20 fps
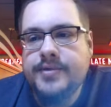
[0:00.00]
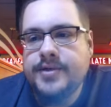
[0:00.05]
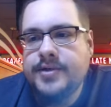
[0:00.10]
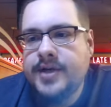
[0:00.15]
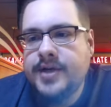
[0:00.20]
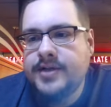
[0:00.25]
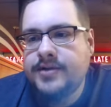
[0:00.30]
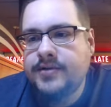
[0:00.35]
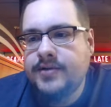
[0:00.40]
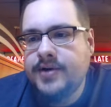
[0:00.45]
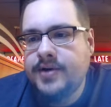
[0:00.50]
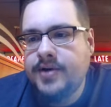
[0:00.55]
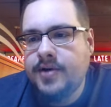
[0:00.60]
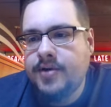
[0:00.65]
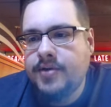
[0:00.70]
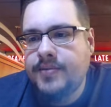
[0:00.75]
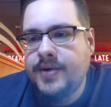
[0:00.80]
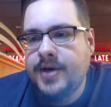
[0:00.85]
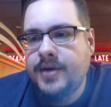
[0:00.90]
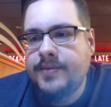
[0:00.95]
So let's go ahead
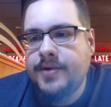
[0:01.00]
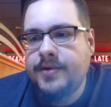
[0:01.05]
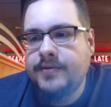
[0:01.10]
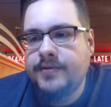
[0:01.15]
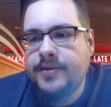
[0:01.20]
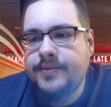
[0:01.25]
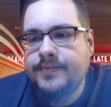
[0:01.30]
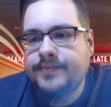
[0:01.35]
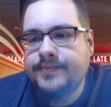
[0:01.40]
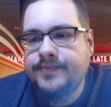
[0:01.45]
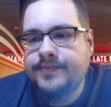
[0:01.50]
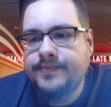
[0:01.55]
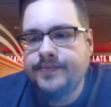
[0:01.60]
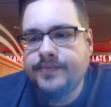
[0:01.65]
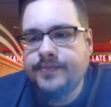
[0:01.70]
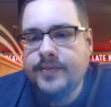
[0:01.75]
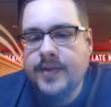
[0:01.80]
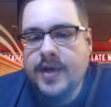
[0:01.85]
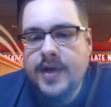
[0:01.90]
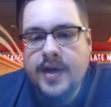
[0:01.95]
and open up our room.
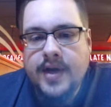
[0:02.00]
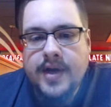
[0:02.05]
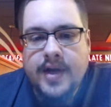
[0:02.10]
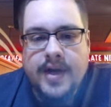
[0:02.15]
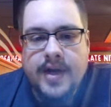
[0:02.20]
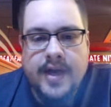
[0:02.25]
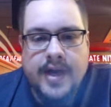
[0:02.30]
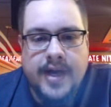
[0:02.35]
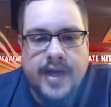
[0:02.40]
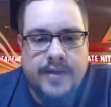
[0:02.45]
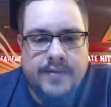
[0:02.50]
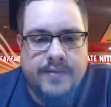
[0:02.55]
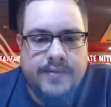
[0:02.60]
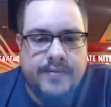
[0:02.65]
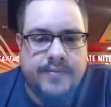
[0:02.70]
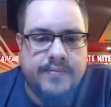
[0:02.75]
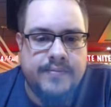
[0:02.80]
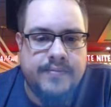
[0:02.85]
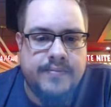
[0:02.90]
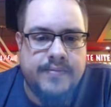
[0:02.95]

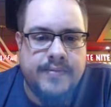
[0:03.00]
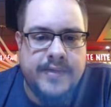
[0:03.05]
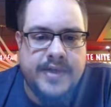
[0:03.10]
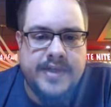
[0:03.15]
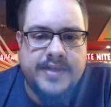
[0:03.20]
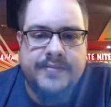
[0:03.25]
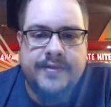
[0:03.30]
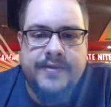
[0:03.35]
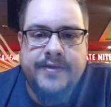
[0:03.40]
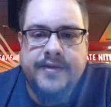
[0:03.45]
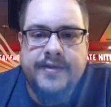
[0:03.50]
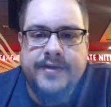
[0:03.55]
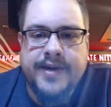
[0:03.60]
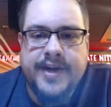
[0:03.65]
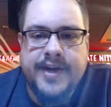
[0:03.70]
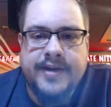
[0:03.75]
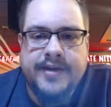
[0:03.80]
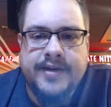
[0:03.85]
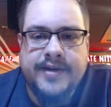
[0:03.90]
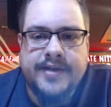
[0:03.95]
And let's move it over here,